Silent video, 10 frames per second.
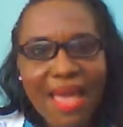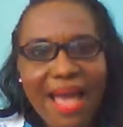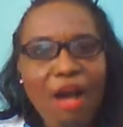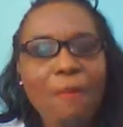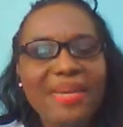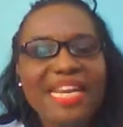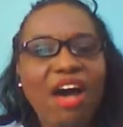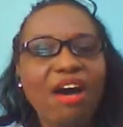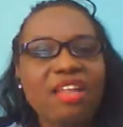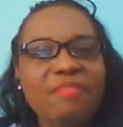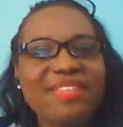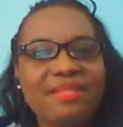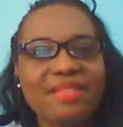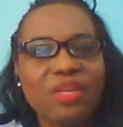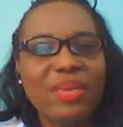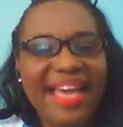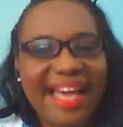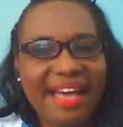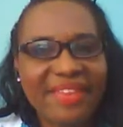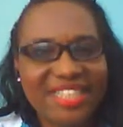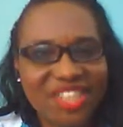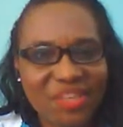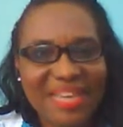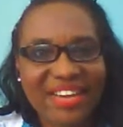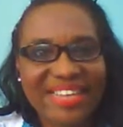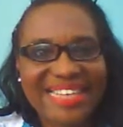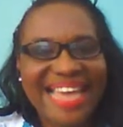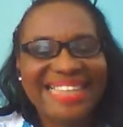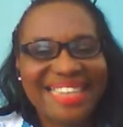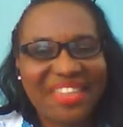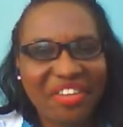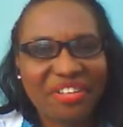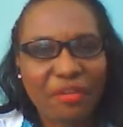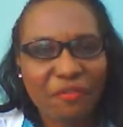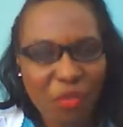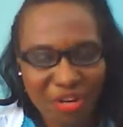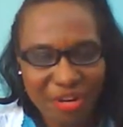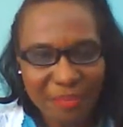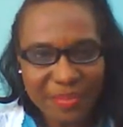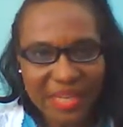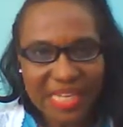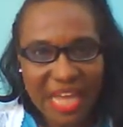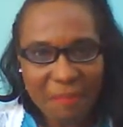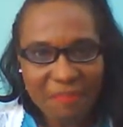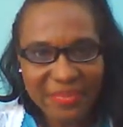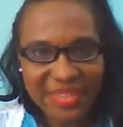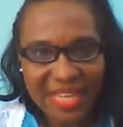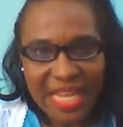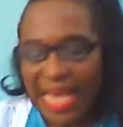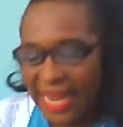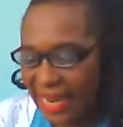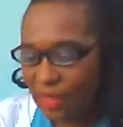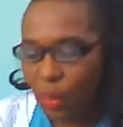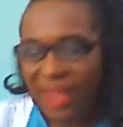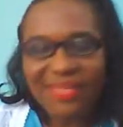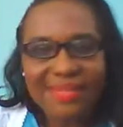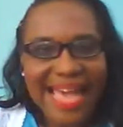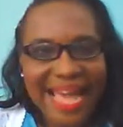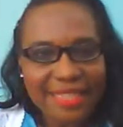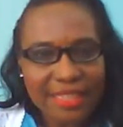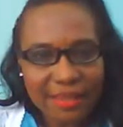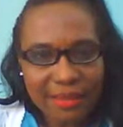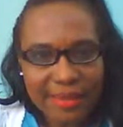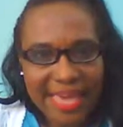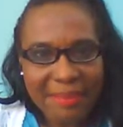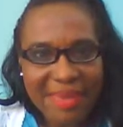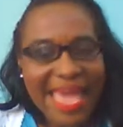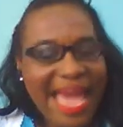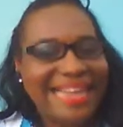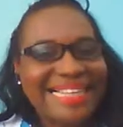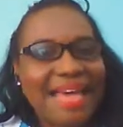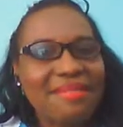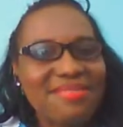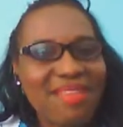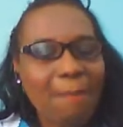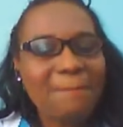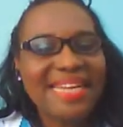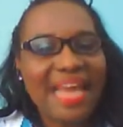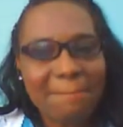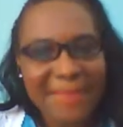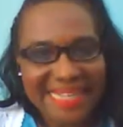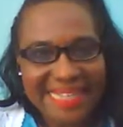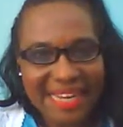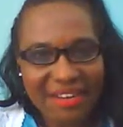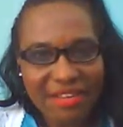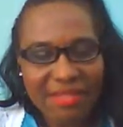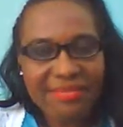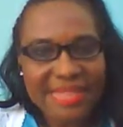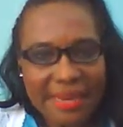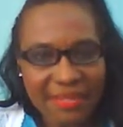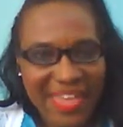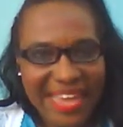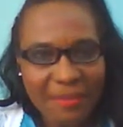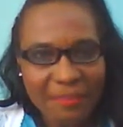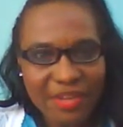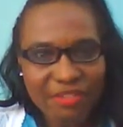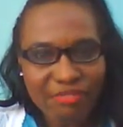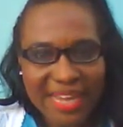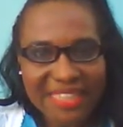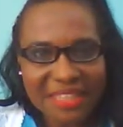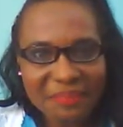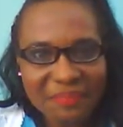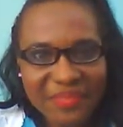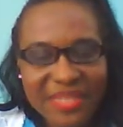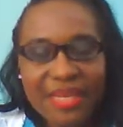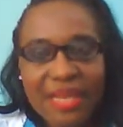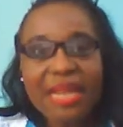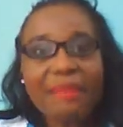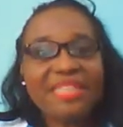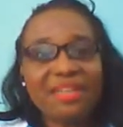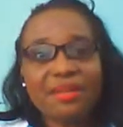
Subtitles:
How many hospitals did we have in Jamaica in 1934? Yeah? That's when this act came in, and it has not been amended since then, right? Let me tell